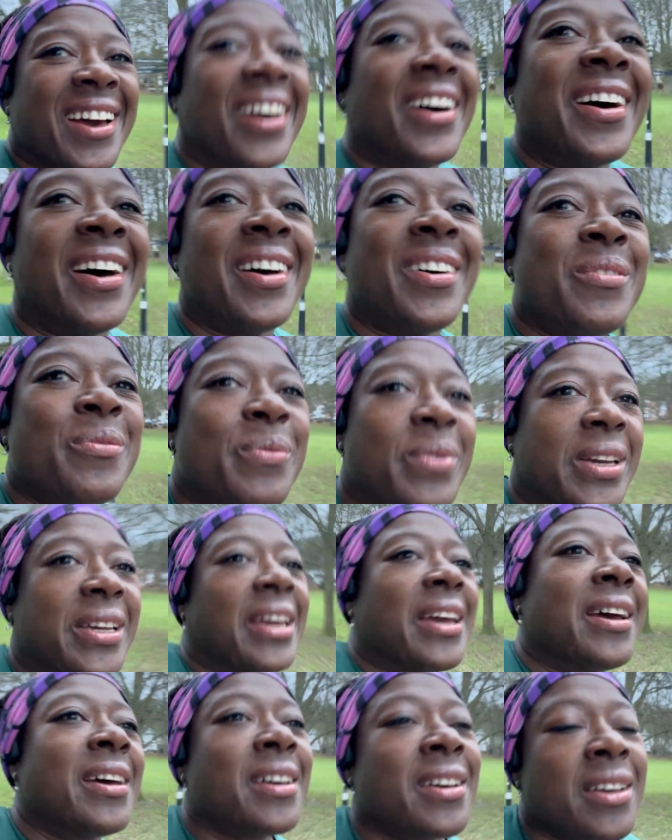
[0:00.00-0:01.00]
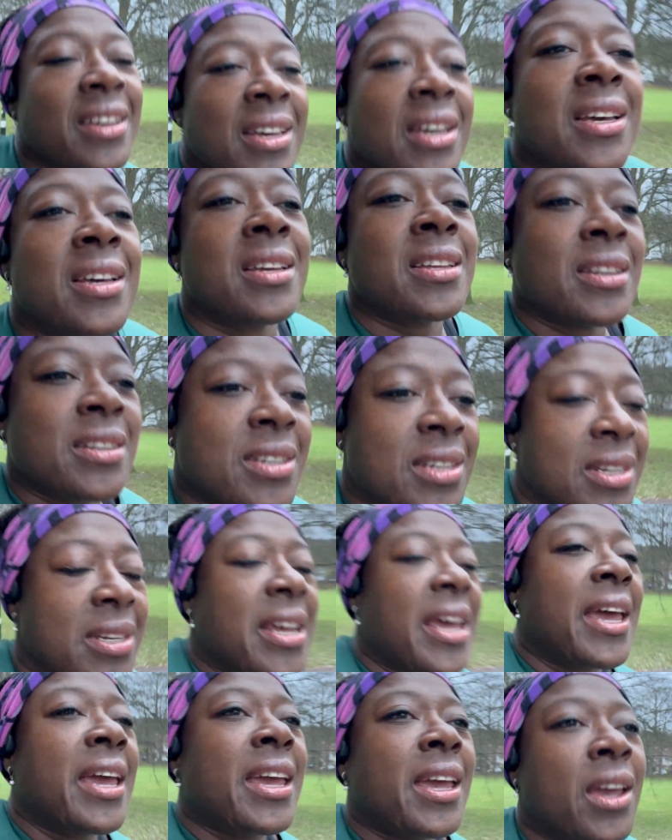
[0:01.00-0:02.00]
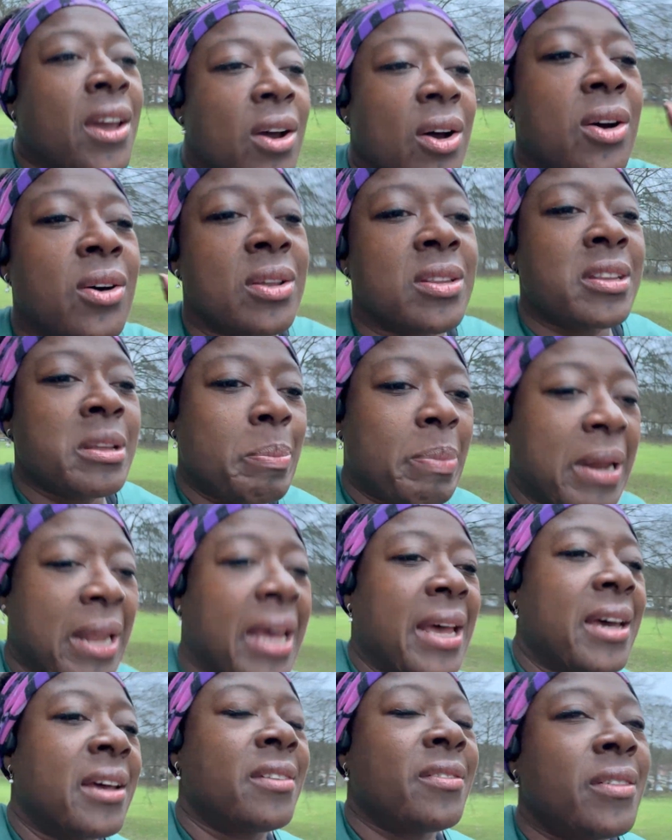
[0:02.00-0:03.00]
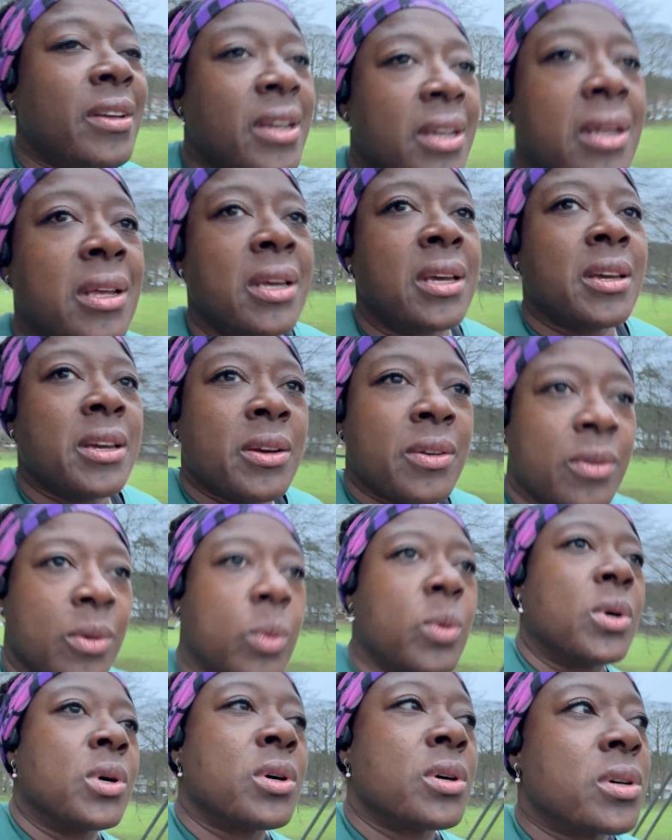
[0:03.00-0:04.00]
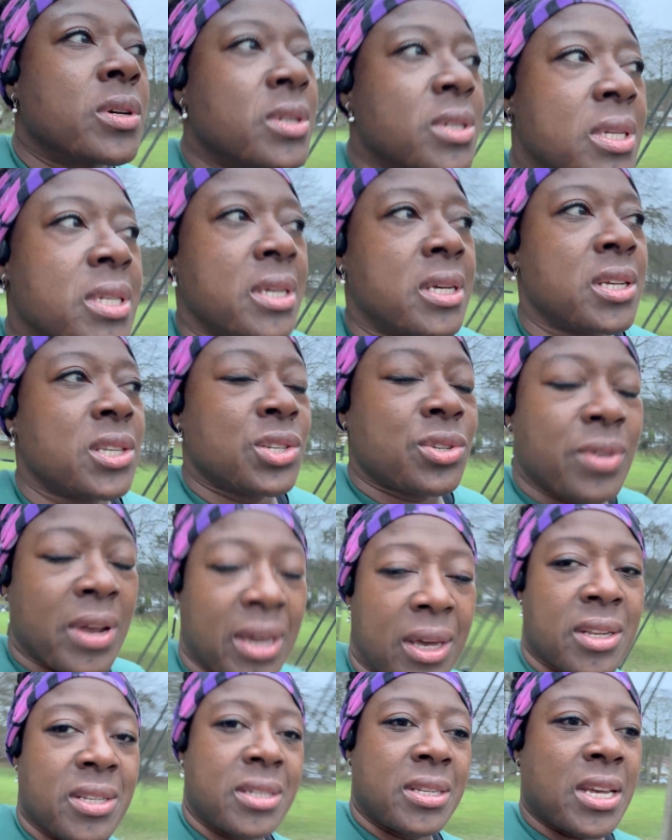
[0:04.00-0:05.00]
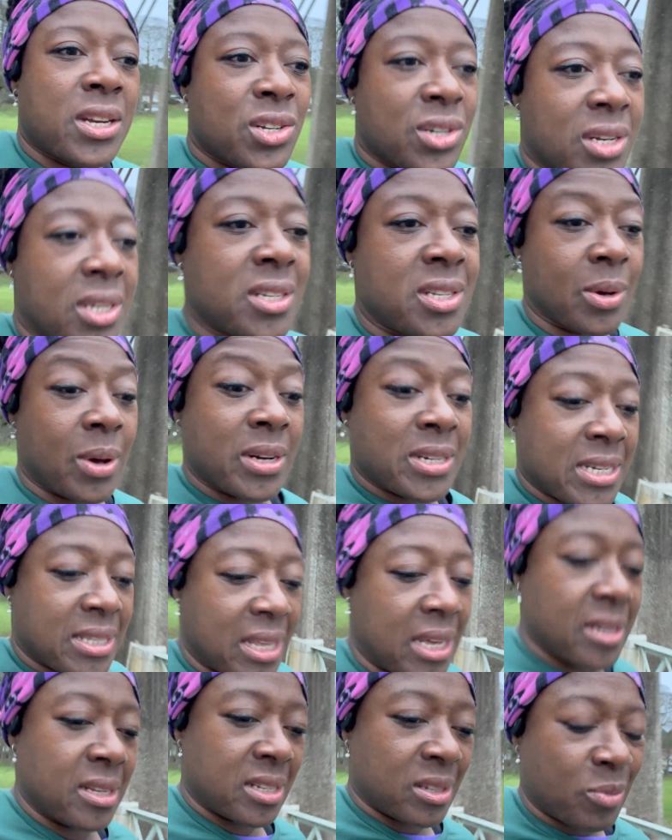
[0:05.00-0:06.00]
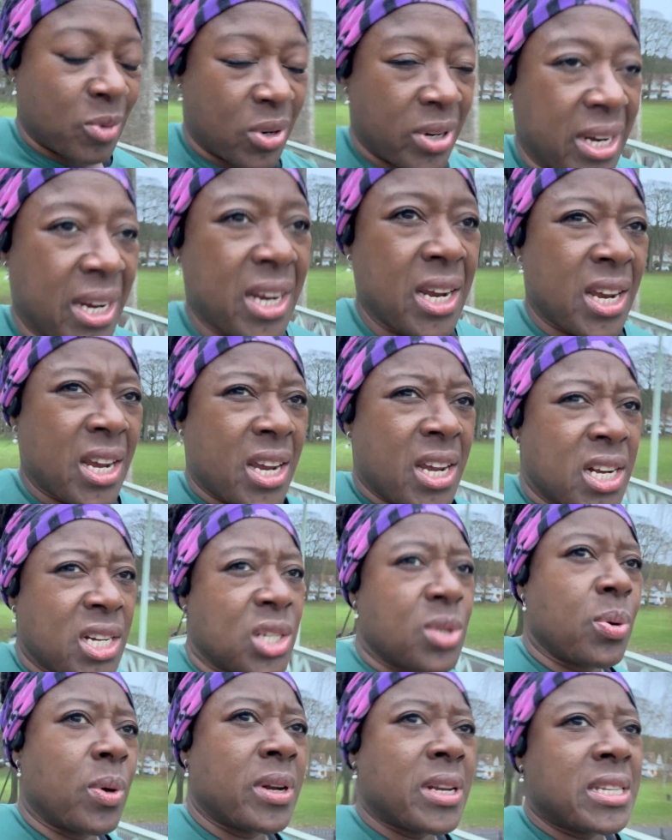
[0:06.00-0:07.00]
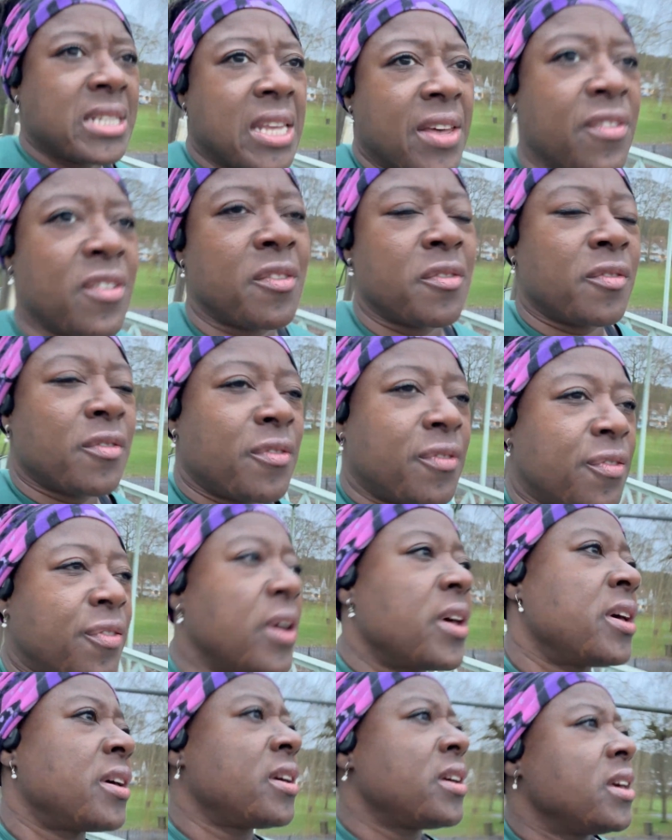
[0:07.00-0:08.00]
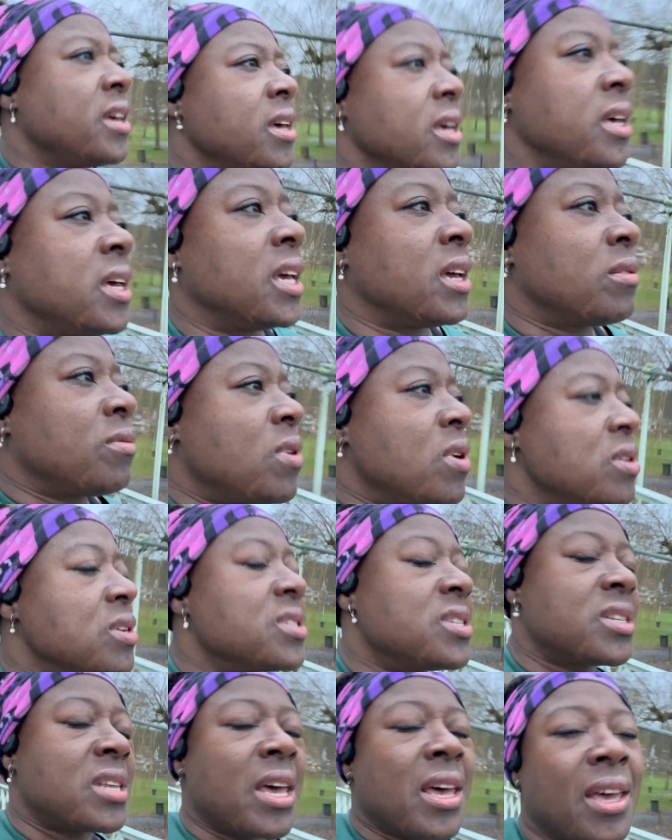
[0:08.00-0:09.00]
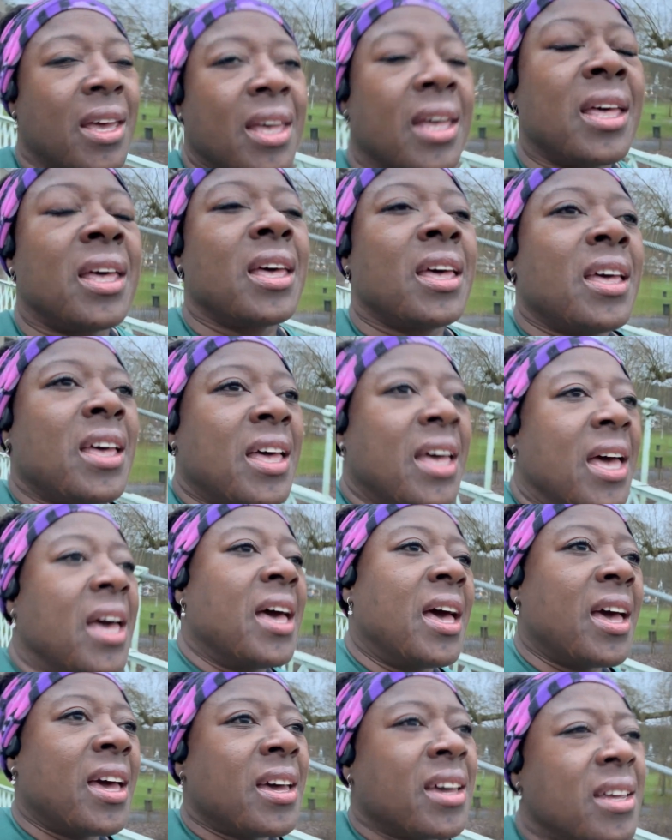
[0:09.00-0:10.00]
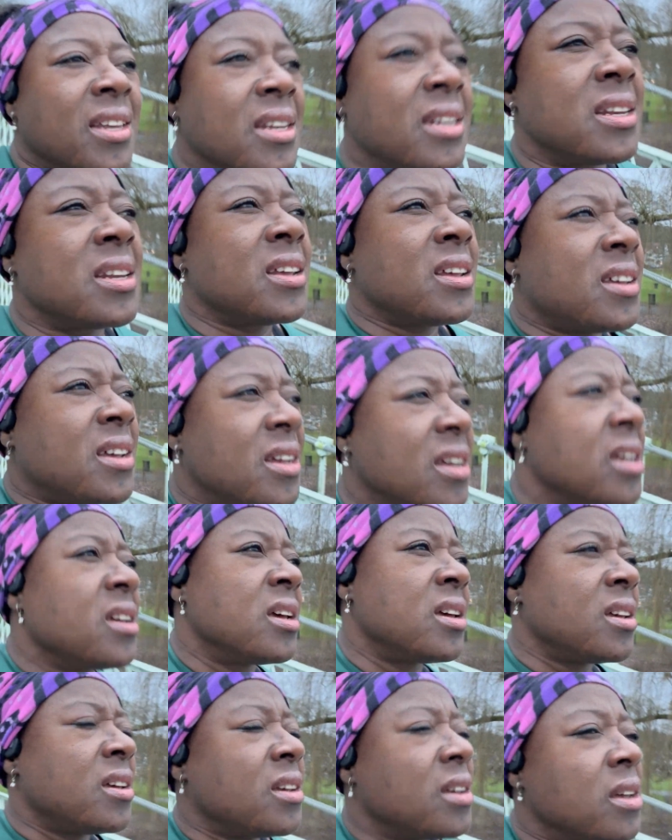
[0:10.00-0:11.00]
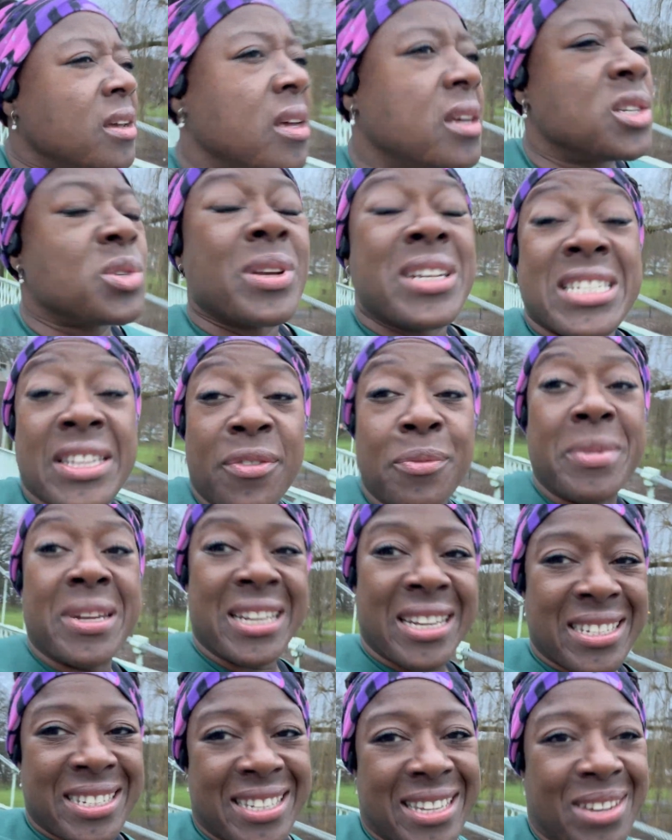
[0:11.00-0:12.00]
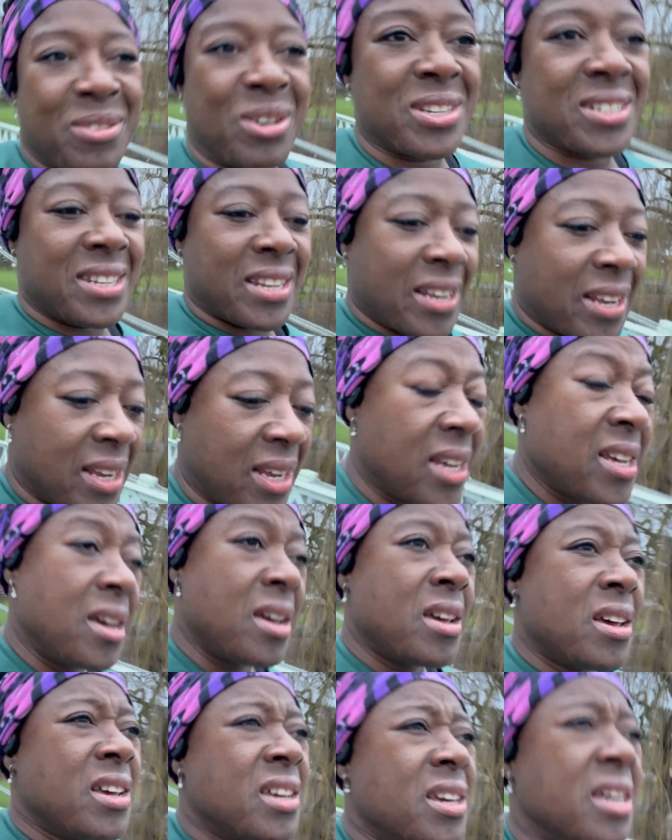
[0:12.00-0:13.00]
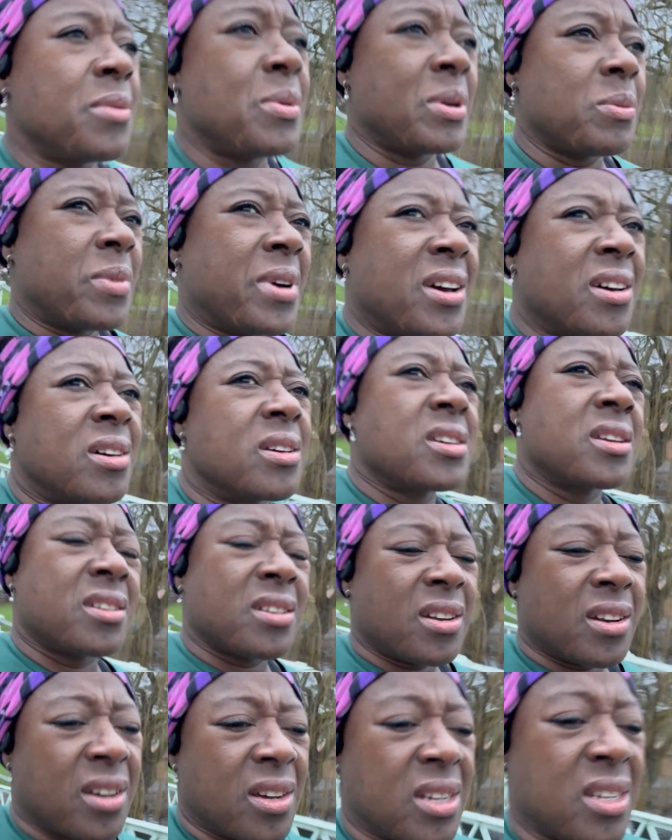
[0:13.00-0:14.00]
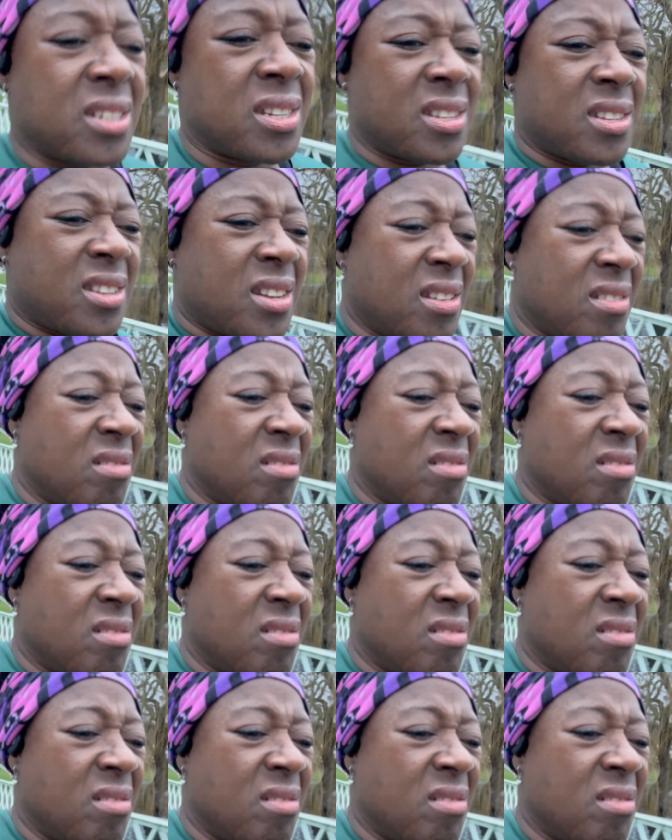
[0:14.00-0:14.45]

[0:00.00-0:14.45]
um, but yeah, today on the plan was a strength session, so I did that this morning, 27th. It was uh, 27 minutes it was. Went well, nice.